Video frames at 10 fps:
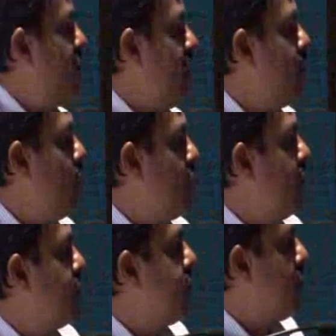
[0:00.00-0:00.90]
different modes
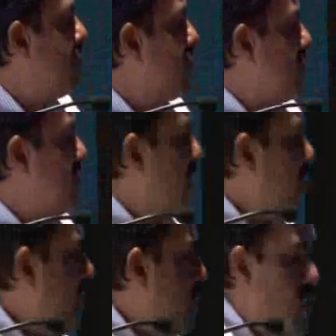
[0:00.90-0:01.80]
also. So
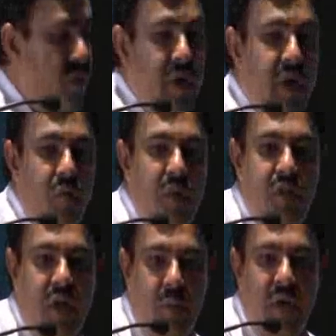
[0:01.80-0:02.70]
strip map mode will give me
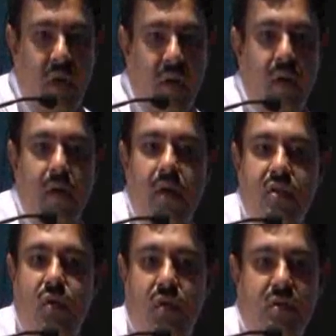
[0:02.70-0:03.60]
3 meter
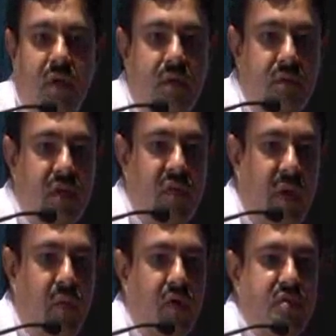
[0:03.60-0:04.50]
resolution. So if
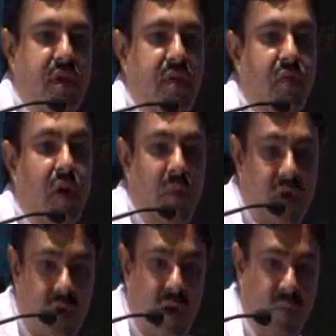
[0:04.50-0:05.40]
I want say 1
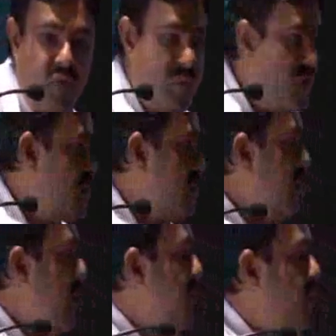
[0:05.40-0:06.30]
meter type of imaging,
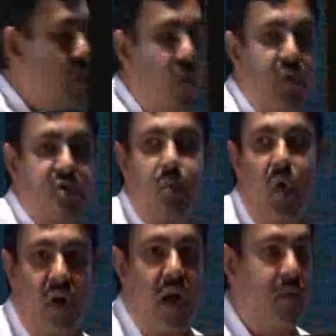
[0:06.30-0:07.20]
I have to go for
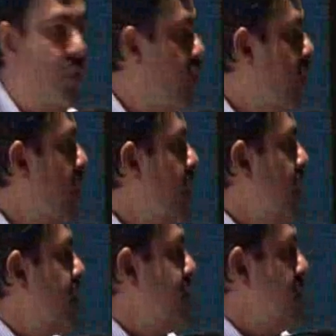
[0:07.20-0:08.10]
spotlight mode.
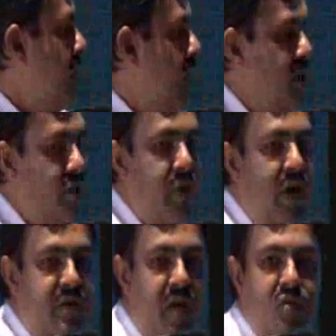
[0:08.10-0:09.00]
Similarly,
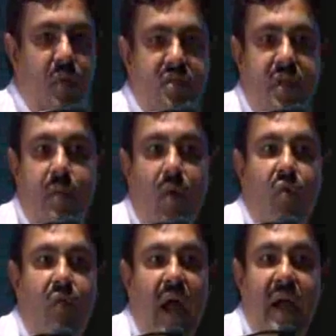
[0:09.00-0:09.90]
as I was mentioning
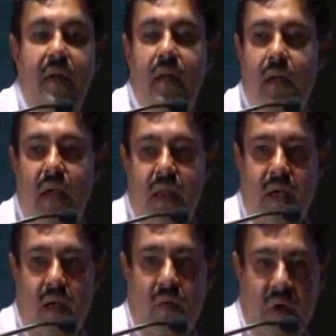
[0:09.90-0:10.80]
about wide
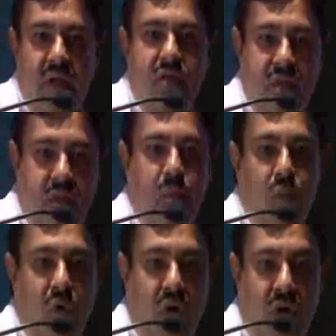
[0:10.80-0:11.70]
area coverage with a
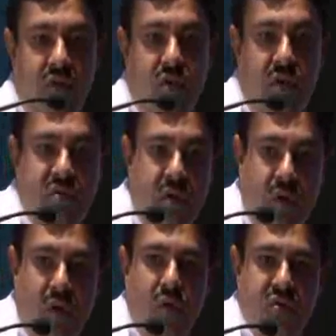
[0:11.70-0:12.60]
poorer resolution
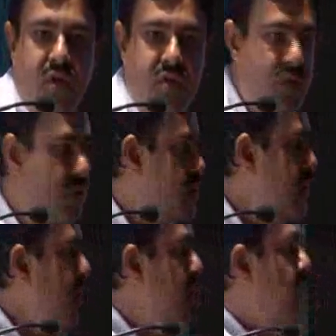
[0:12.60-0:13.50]
or coarser
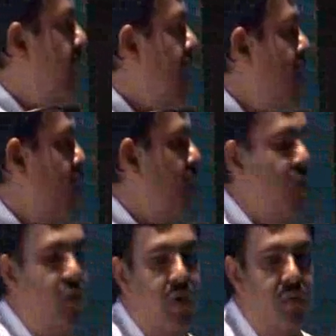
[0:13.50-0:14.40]
resolution, then I have to
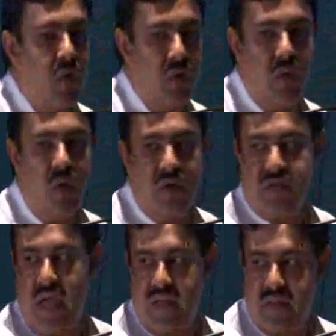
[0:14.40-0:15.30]
go for what we call a
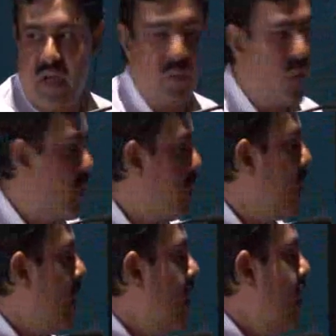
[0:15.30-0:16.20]
ScanSAR mode.
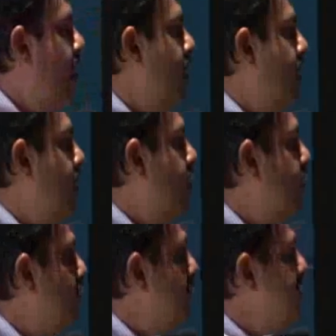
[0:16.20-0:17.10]

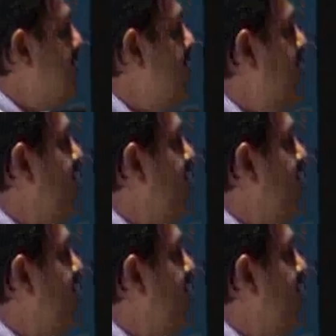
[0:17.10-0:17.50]
So these are the